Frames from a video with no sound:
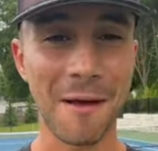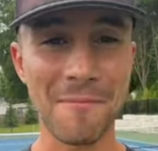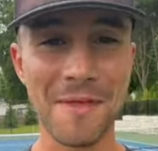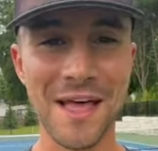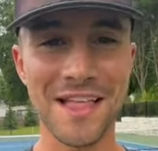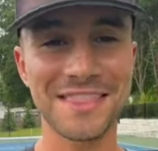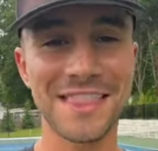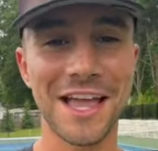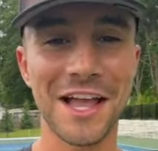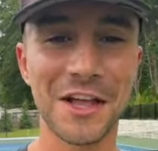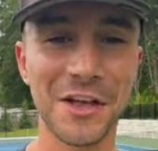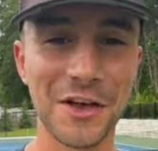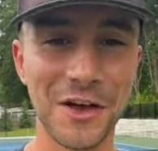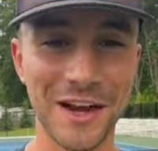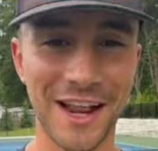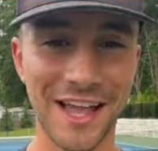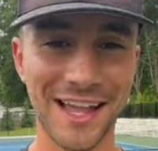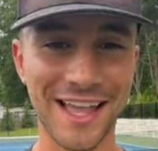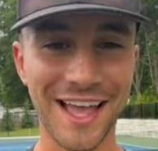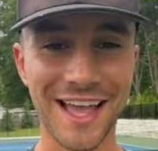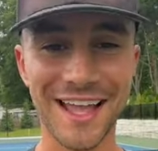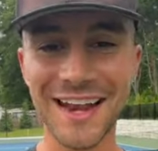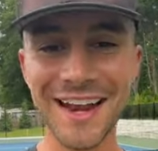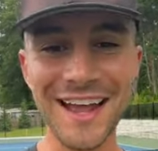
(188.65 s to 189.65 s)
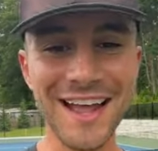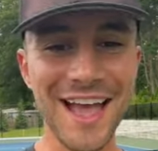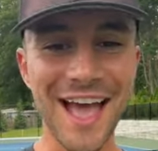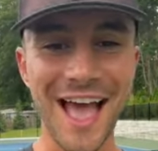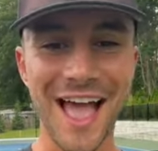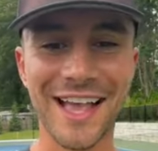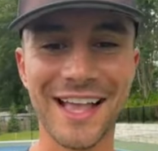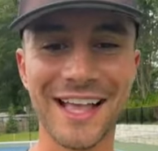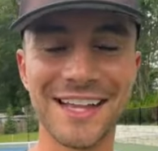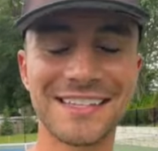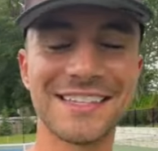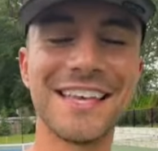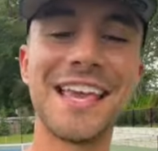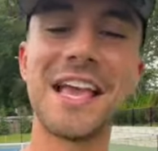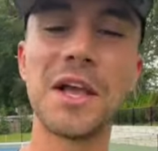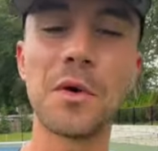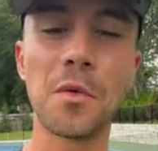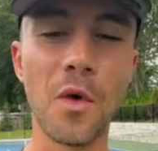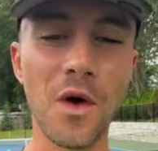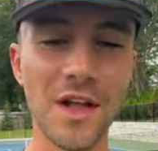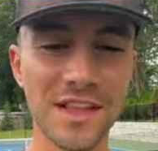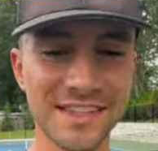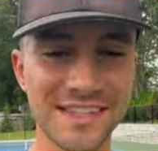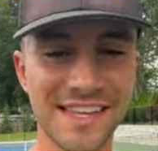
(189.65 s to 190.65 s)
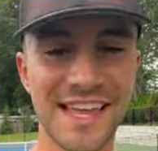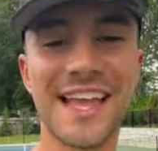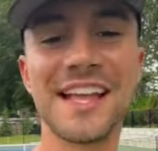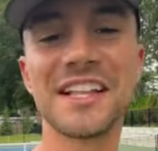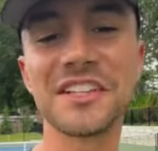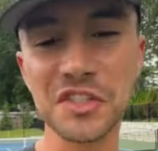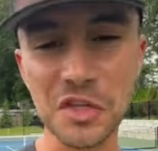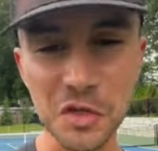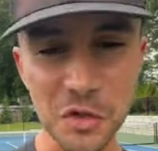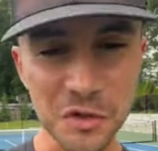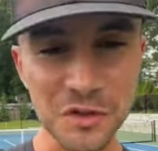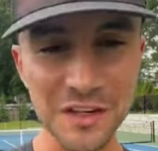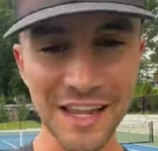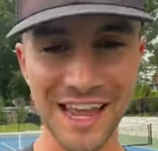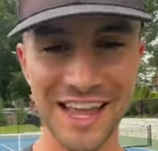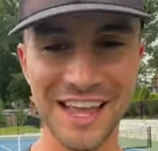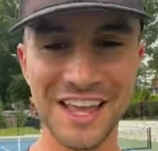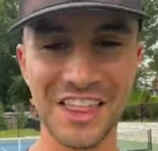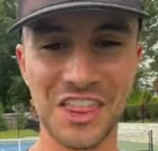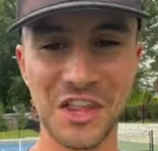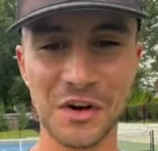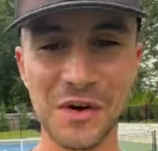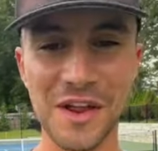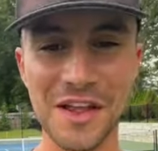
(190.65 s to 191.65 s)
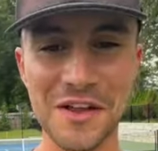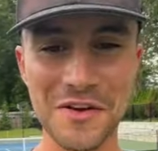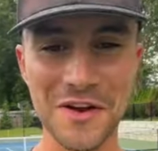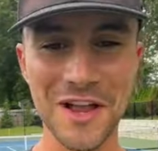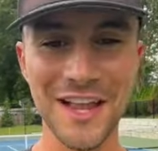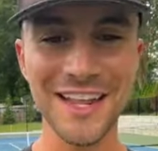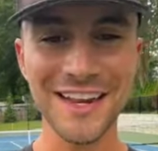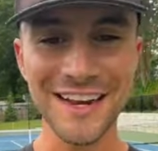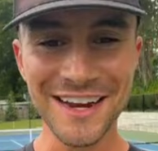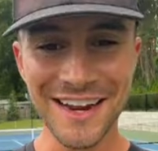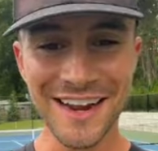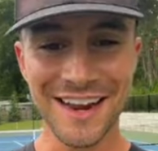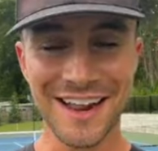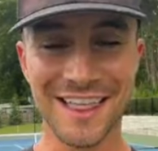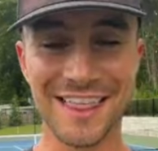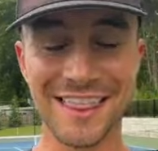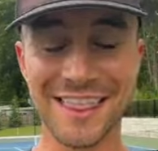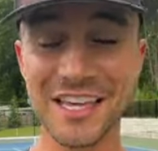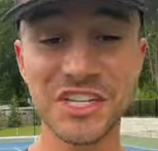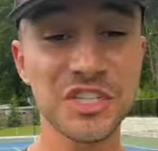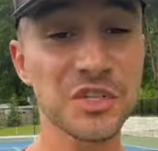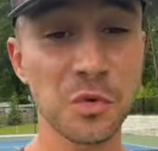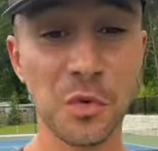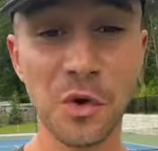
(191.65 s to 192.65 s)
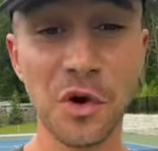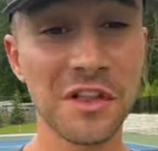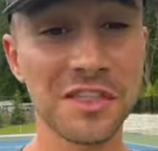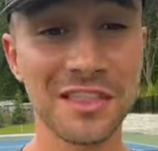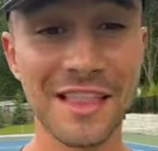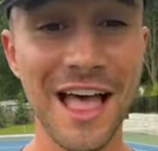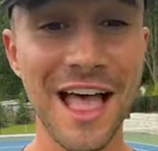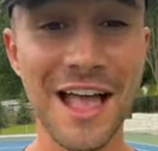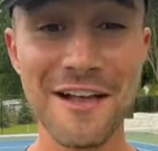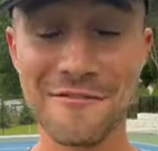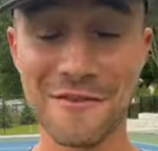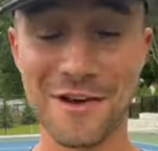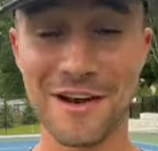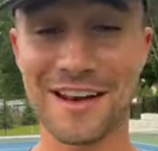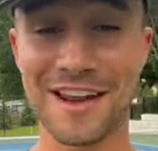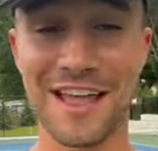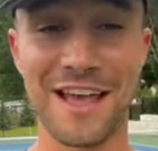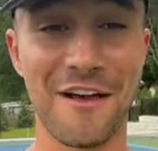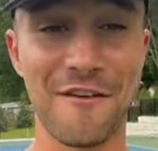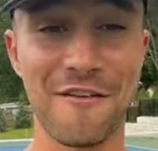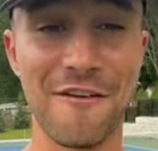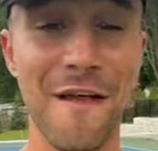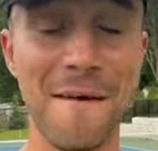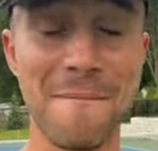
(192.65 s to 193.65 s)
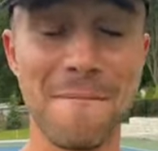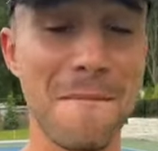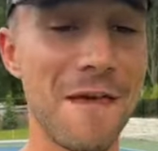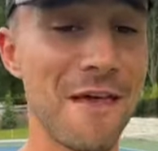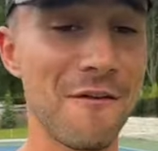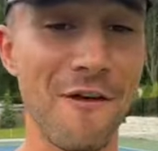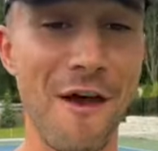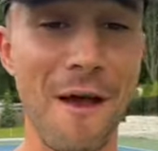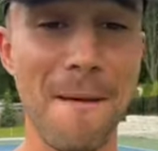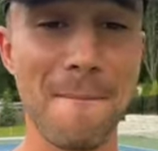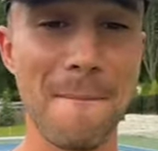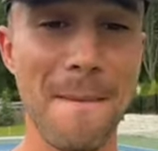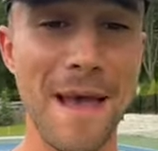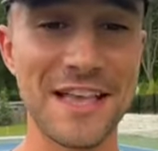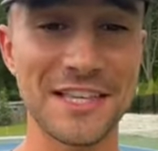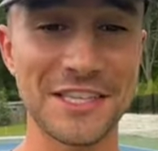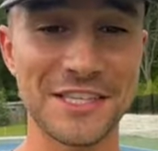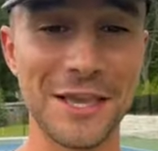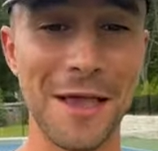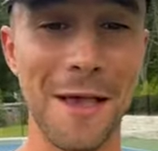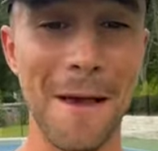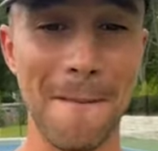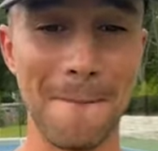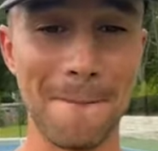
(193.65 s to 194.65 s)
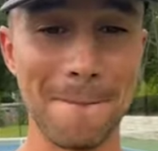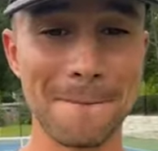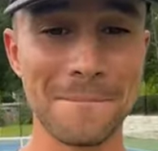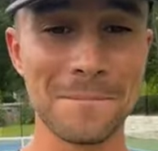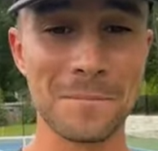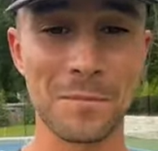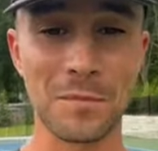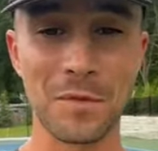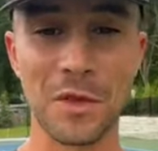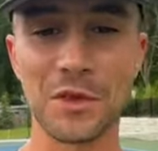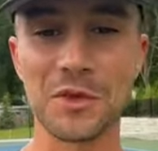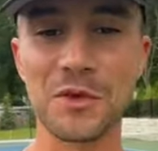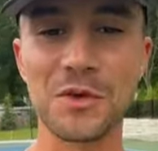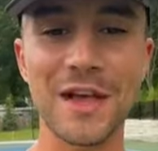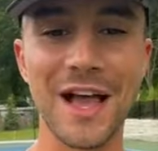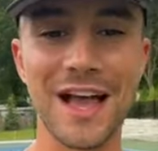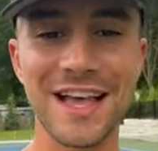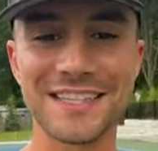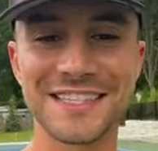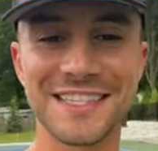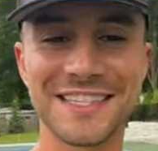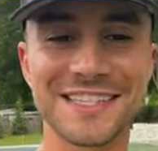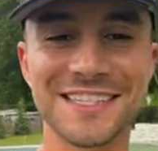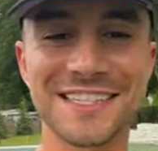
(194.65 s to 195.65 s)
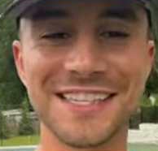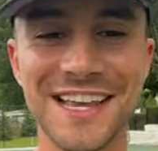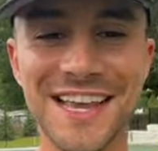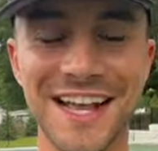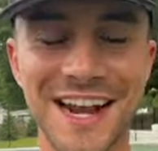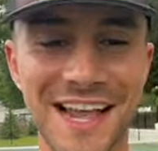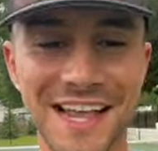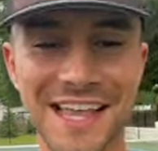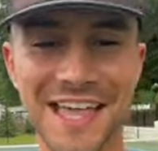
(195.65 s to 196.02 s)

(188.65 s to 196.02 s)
I'm not that good. I get I get take one, take two, take three, right? This we're on live right now. If I if I mess up, you guys can see it.